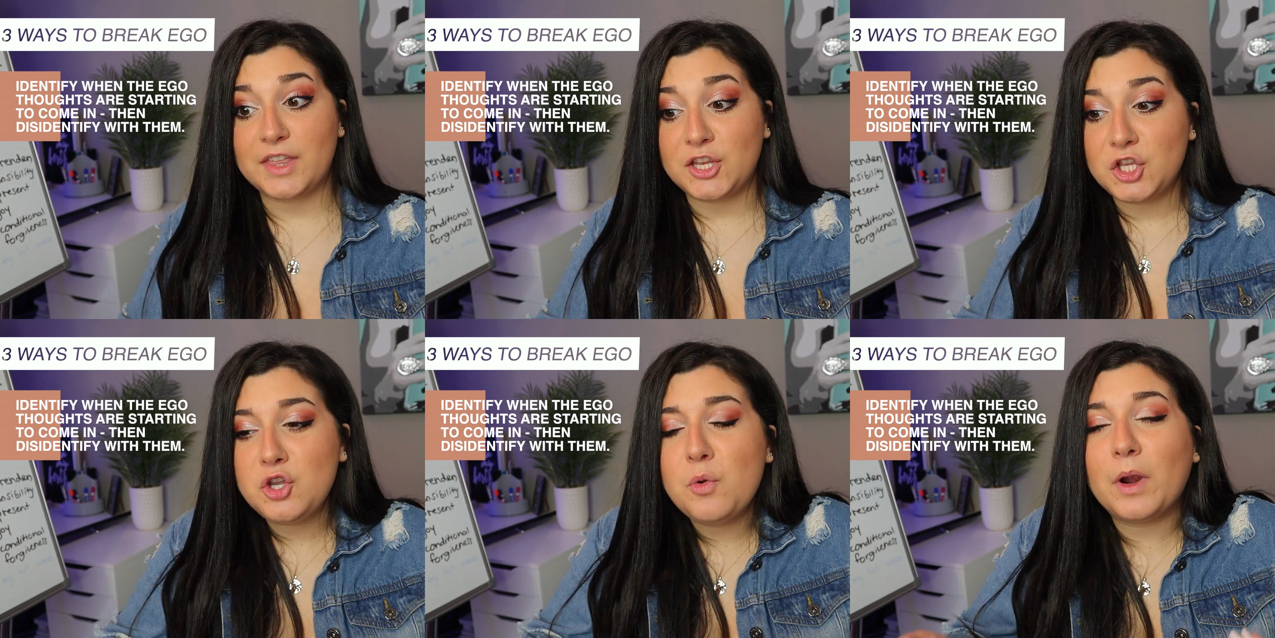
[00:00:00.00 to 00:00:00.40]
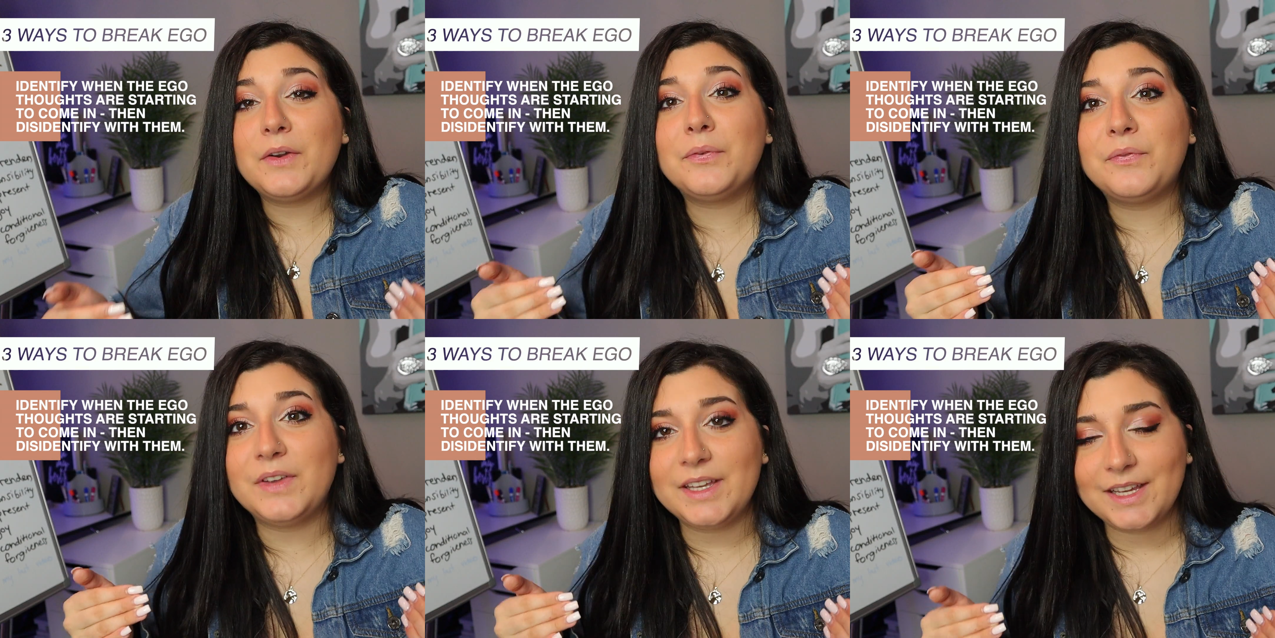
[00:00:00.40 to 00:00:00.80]
then you are
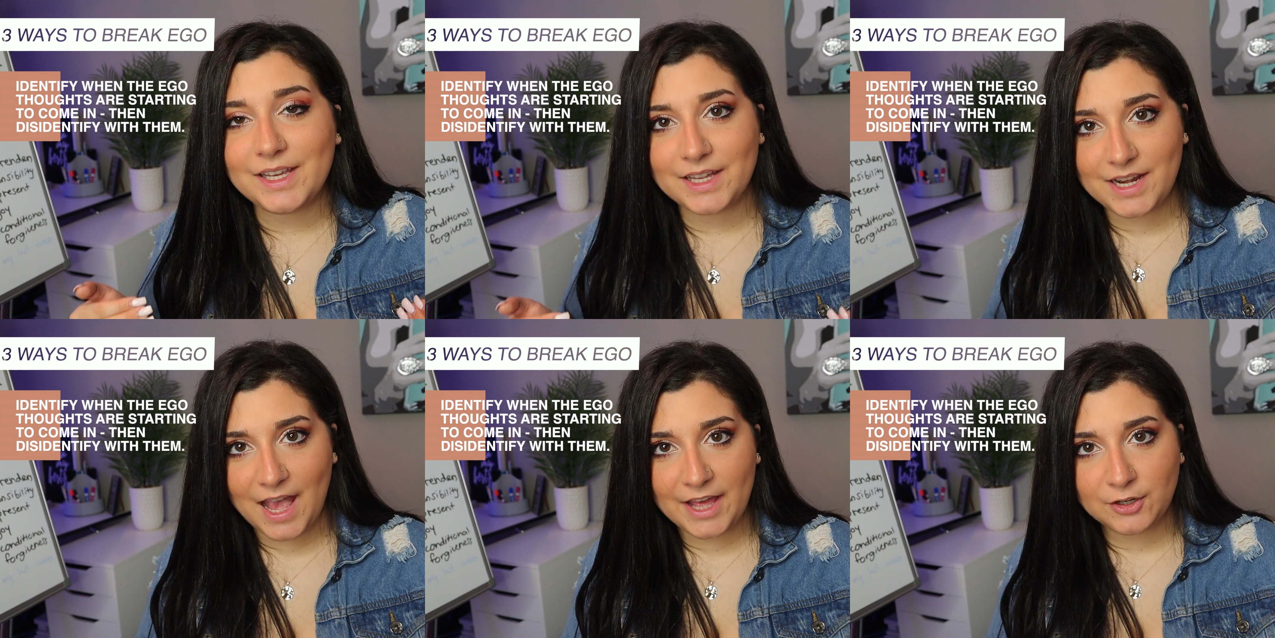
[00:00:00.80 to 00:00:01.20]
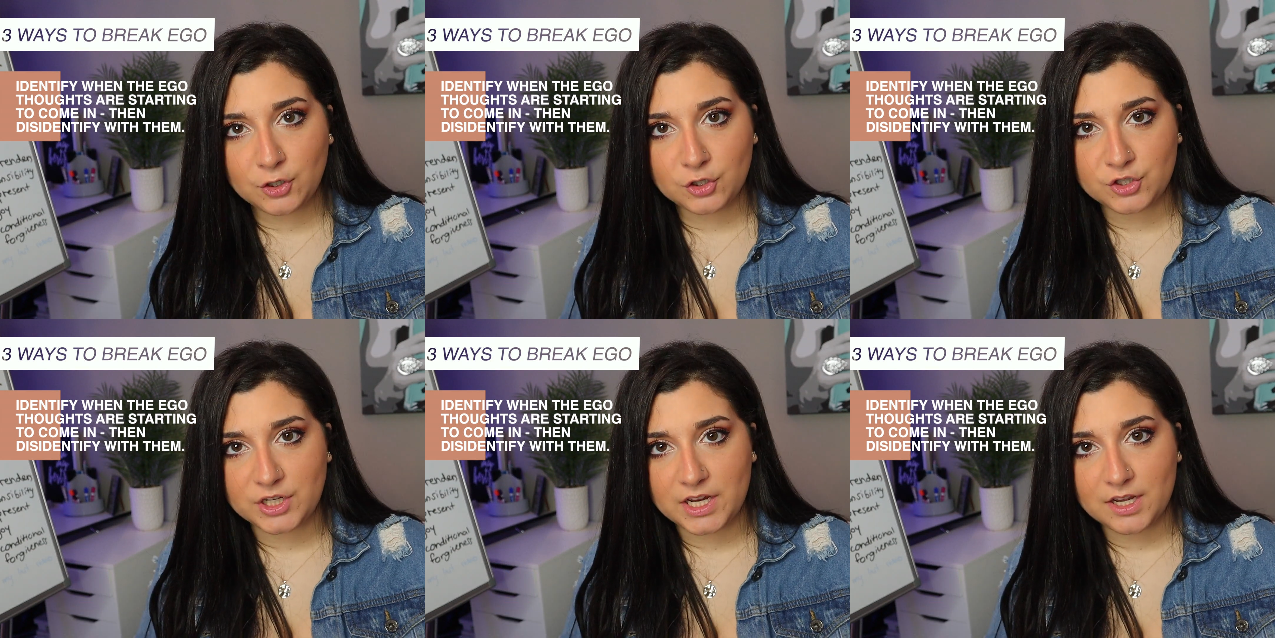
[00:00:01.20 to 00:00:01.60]
feeding it
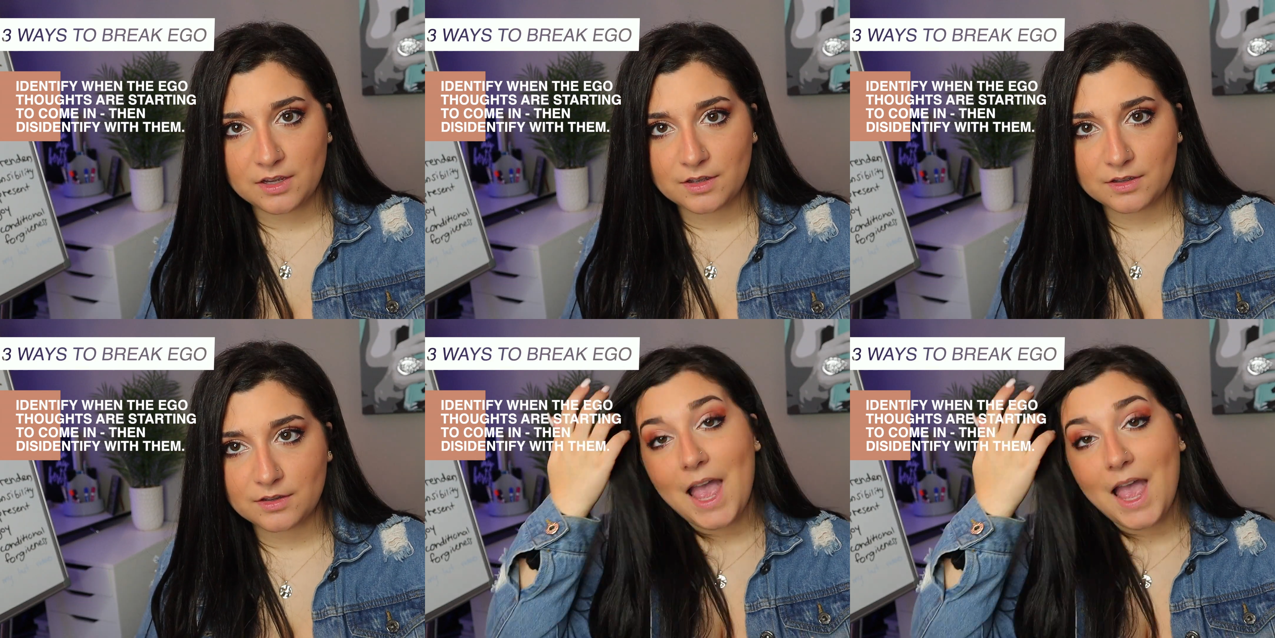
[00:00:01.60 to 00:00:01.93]
energy.